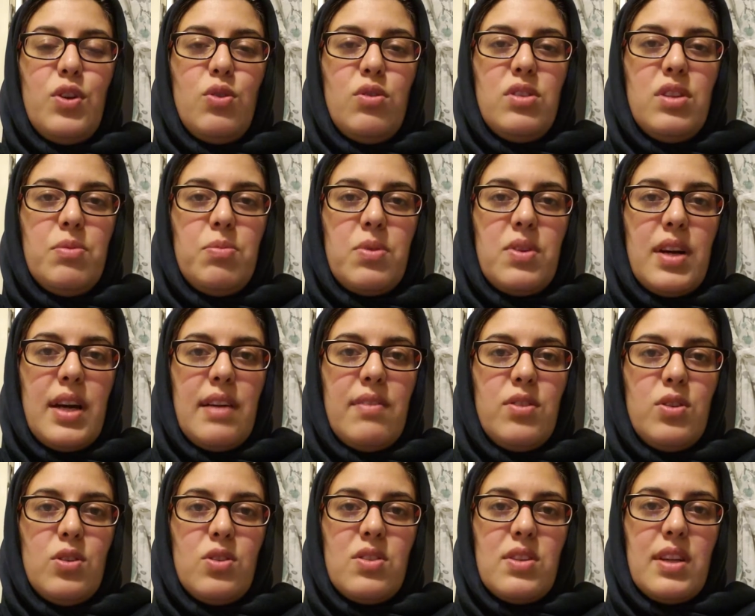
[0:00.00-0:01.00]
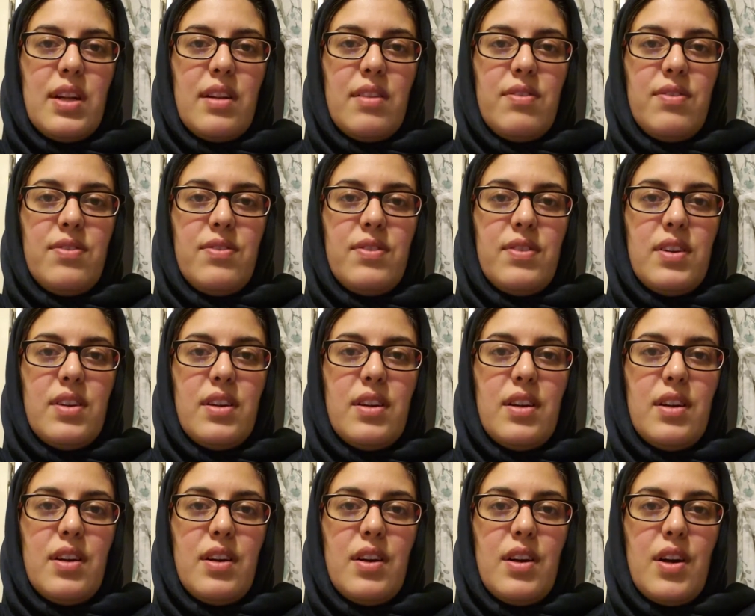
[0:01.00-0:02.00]
you deprive yourself
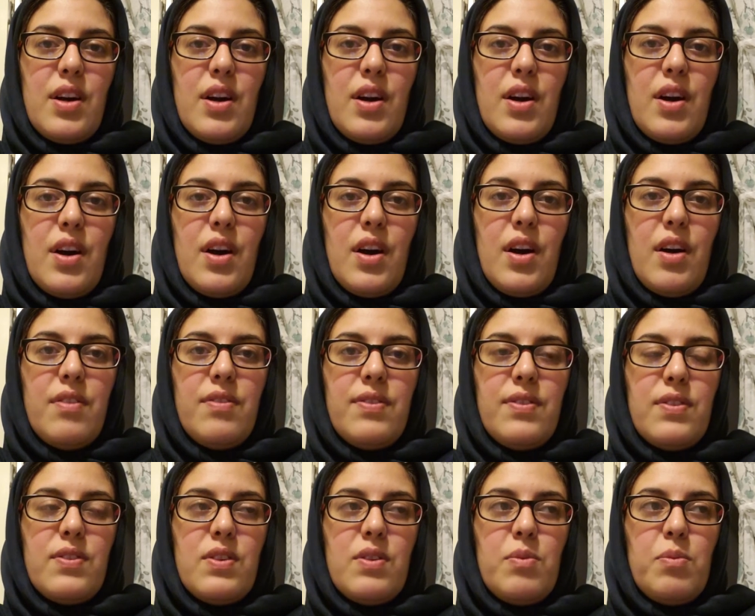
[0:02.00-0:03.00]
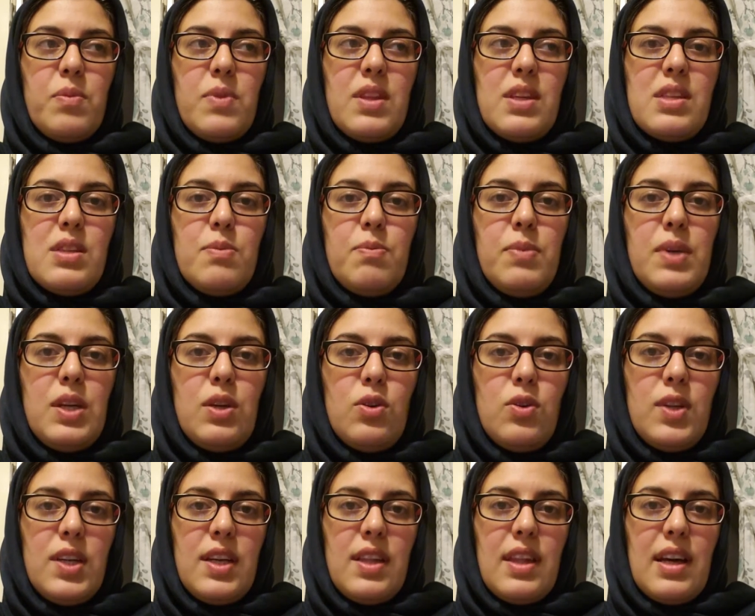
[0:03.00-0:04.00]
of this
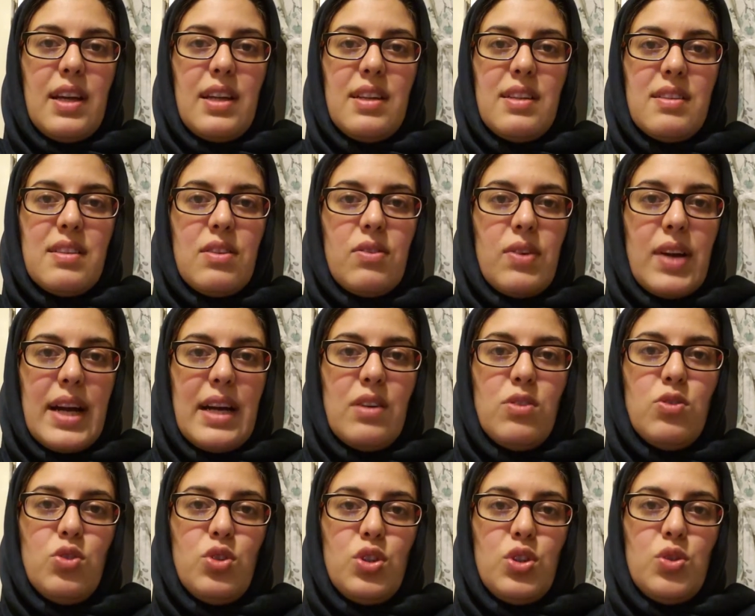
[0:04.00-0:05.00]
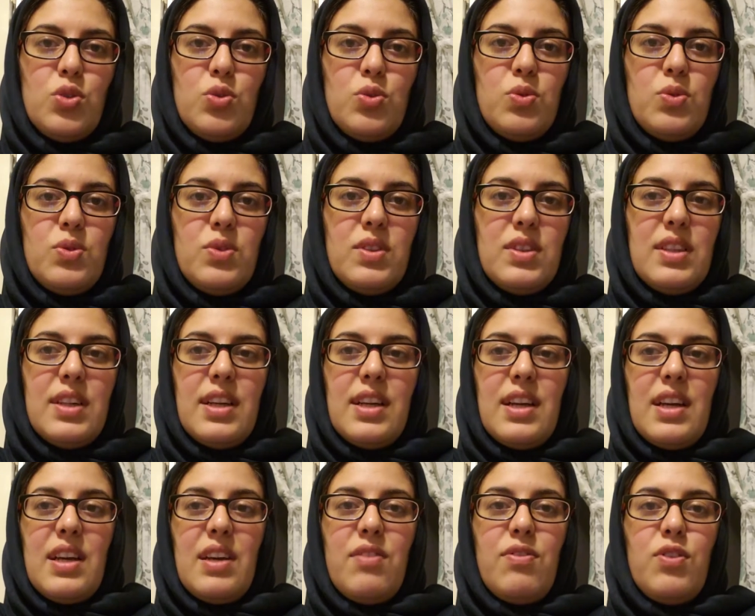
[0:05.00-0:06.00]
beauty that is around you,
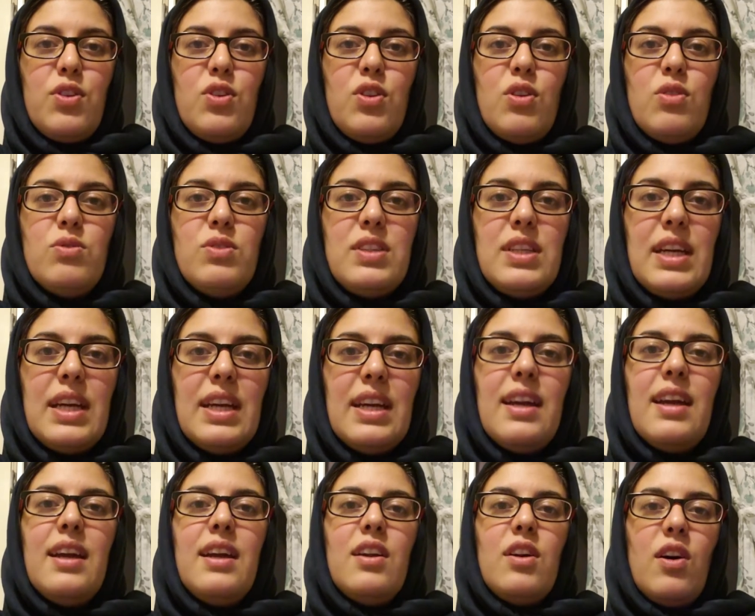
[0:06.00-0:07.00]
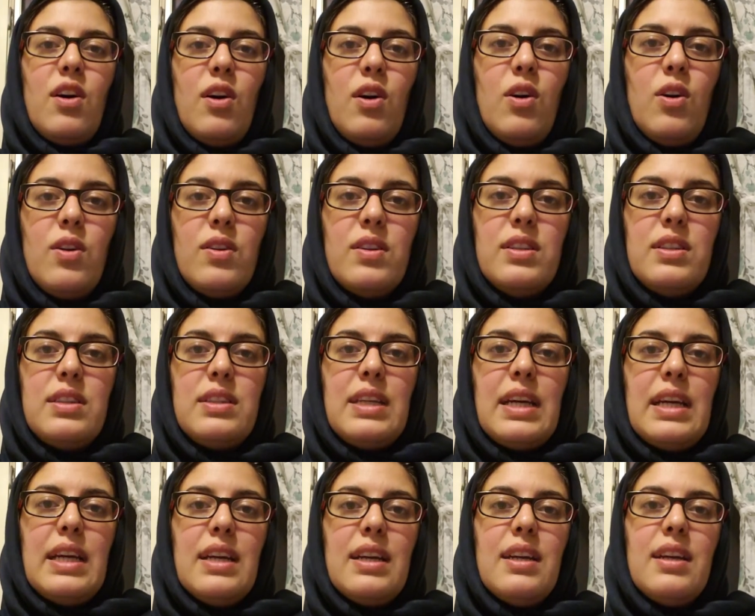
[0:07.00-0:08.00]
if you don't take it all,
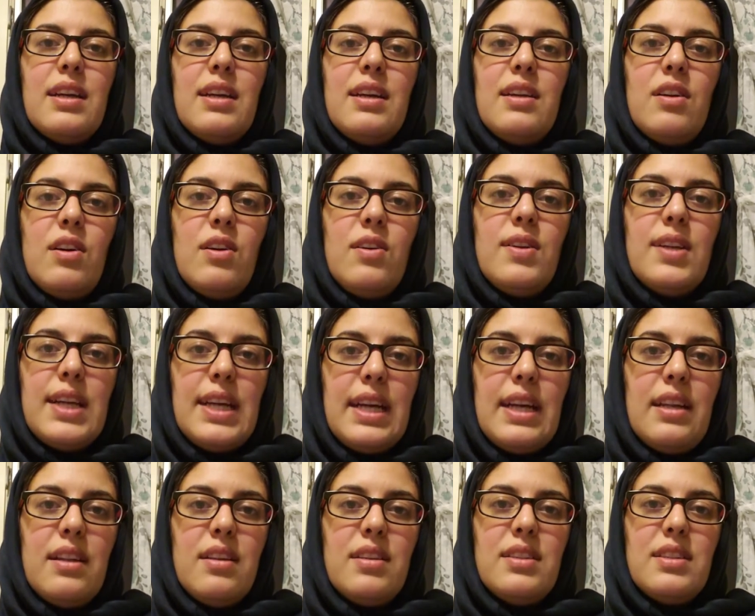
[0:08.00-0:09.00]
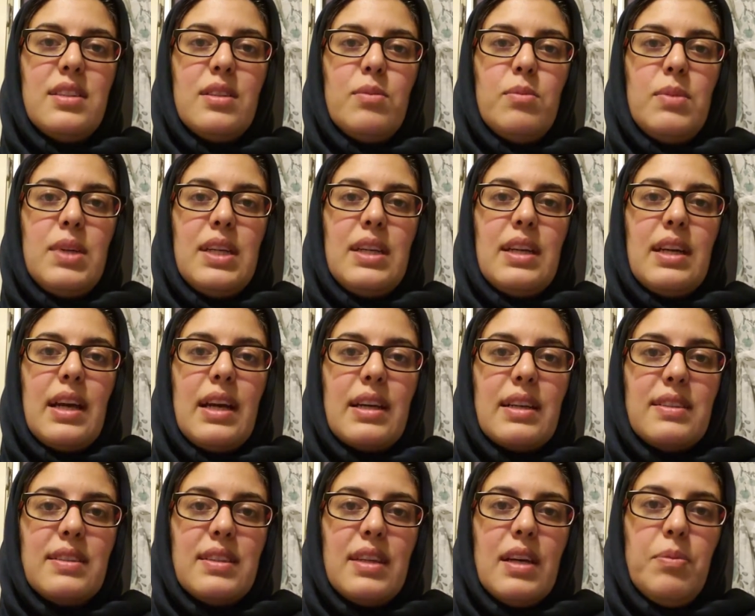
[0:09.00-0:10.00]
taking it all in doesn't mean
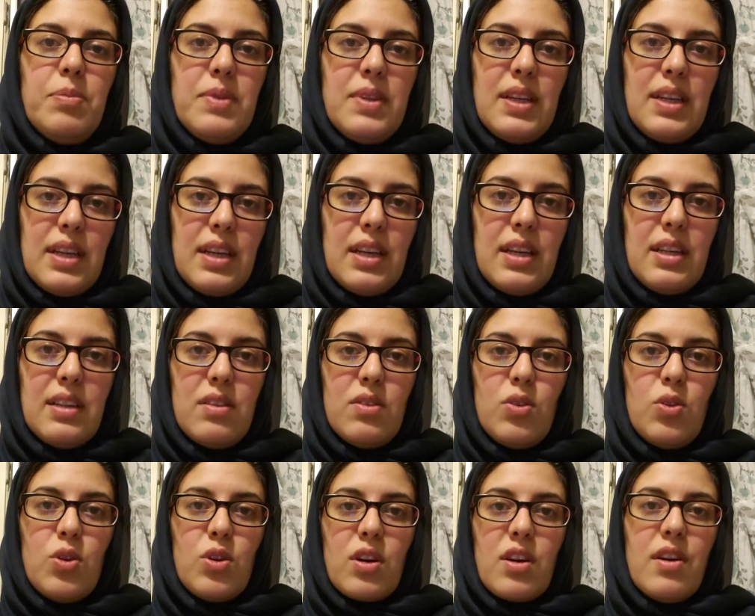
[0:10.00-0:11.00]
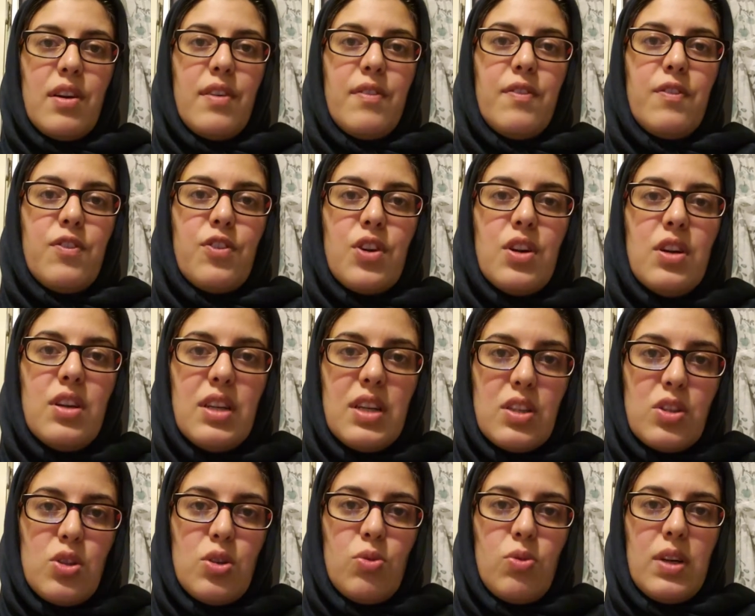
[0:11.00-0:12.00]
accepting it or
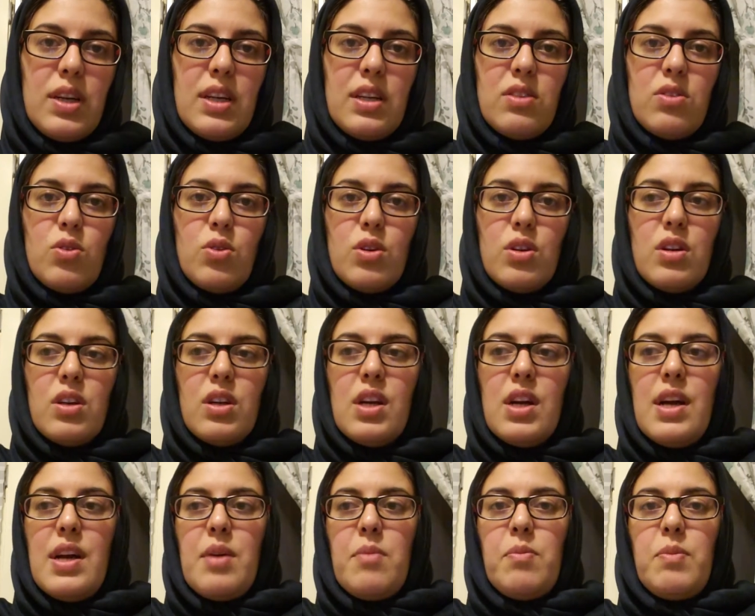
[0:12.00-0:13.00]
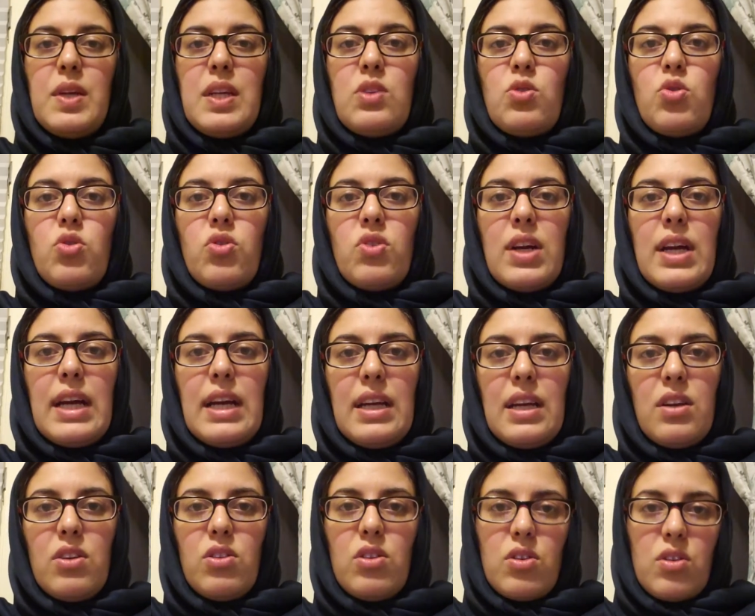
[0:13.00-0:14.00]
converting to it or
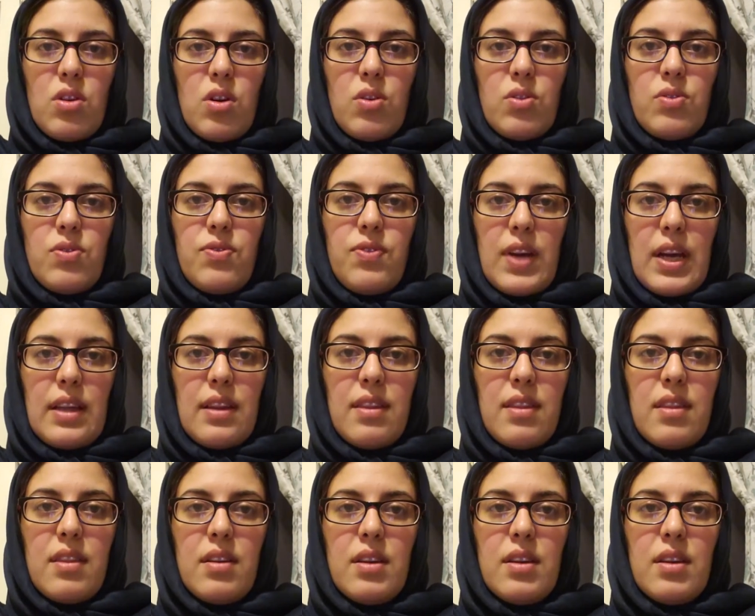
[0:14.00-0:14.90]
betraying your own faith.